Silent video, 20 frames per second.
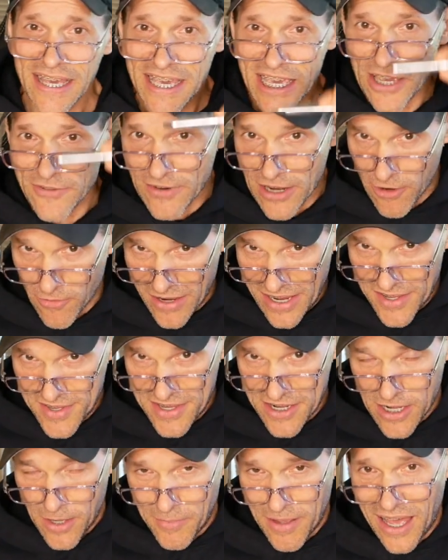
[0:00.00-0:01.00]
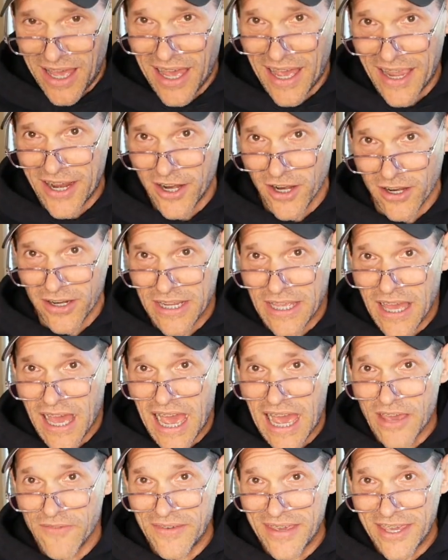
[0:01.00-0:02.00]
If I raise it up higher,
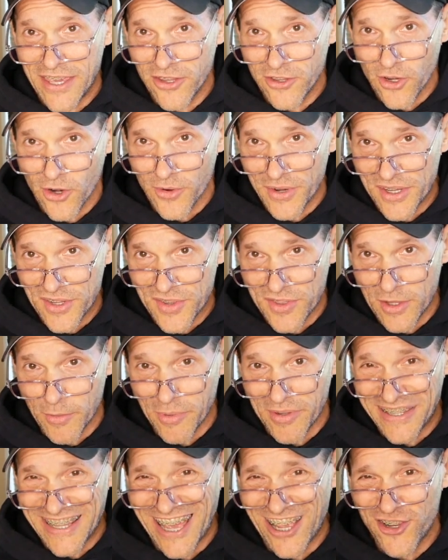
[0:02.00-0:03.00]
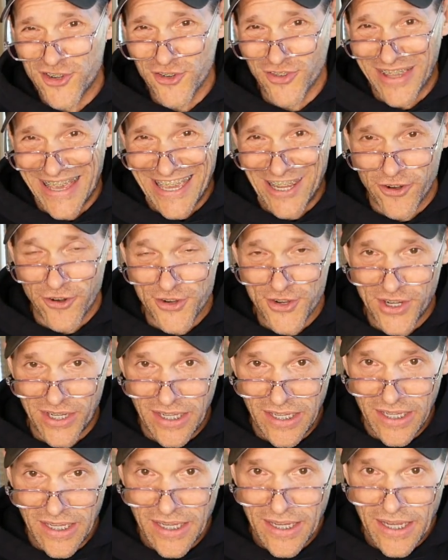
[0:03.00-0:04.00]
I've increased the potential energy